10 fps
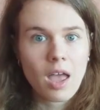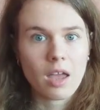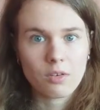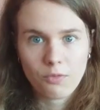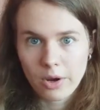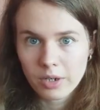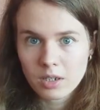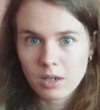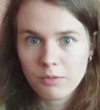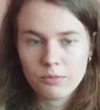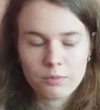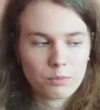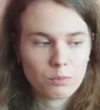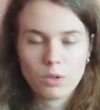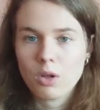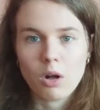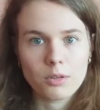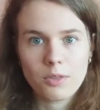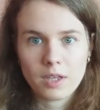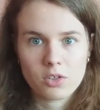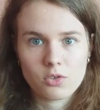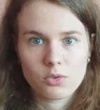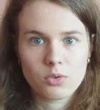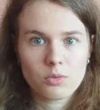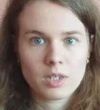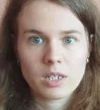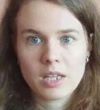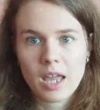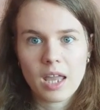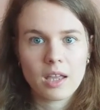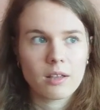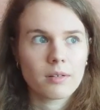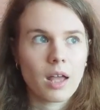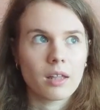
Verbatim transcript: And fair enough, with all the things to do in a day